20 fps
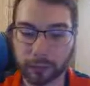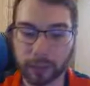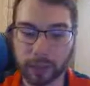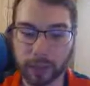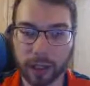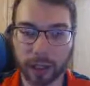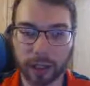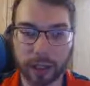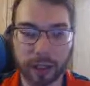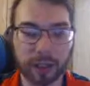
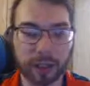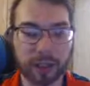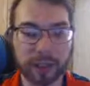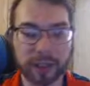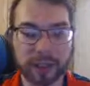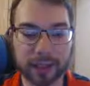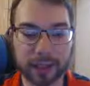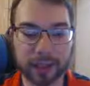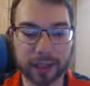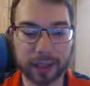I know
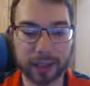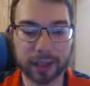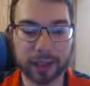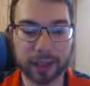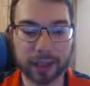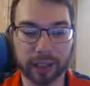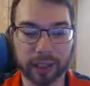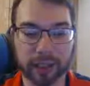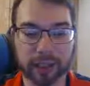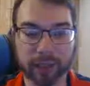this is
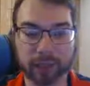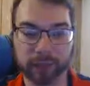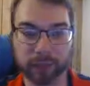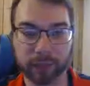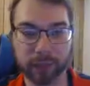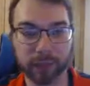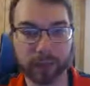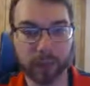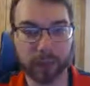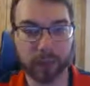budget
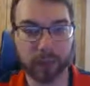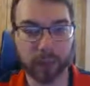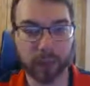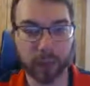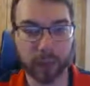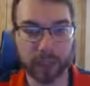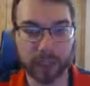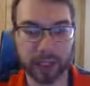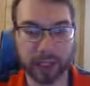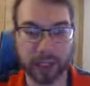
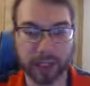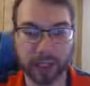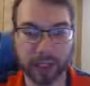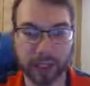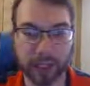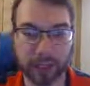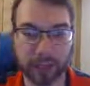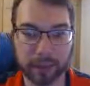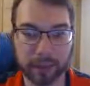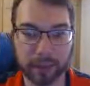Road to King of
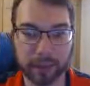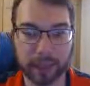Games.